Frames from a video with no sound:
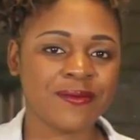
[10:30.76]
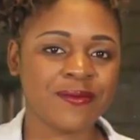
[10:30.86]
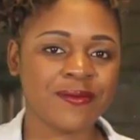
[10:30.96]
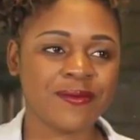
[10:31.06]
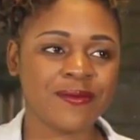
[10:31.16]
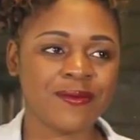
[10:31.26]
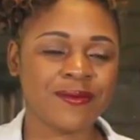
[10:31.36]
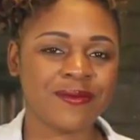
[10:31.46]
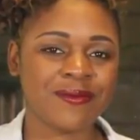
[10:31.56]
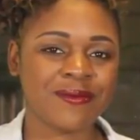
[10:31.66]

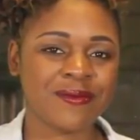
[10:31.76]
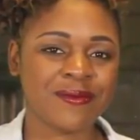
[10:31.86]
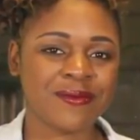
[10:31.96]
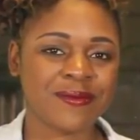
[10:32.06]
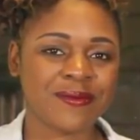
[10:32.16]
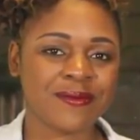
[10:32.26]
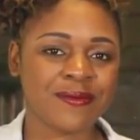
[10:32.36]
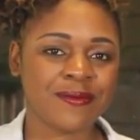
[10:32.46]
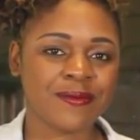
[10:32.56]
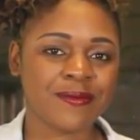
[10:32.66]

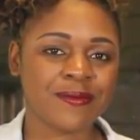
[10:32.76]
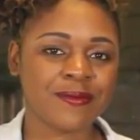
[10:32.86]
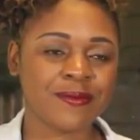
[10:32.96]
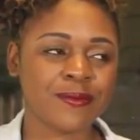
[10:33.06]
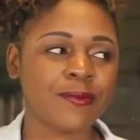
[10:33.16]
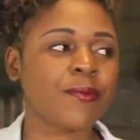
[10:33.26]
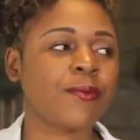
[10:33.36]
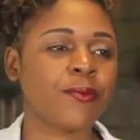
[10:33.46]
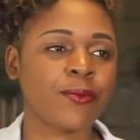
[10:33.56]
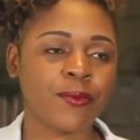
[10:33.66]

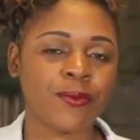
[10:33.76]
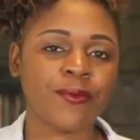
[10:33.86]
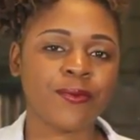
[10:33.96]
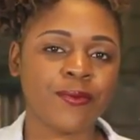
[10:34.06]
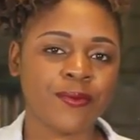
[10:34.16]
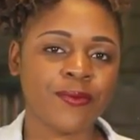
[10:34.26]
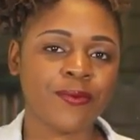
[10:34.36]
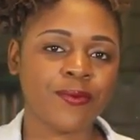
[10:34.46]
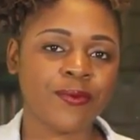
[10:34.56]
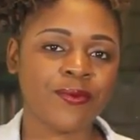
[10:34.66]

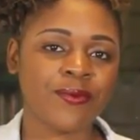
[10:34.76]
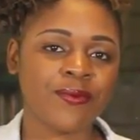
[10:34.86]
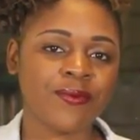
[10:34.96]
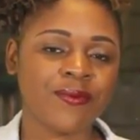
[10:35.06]
(silent)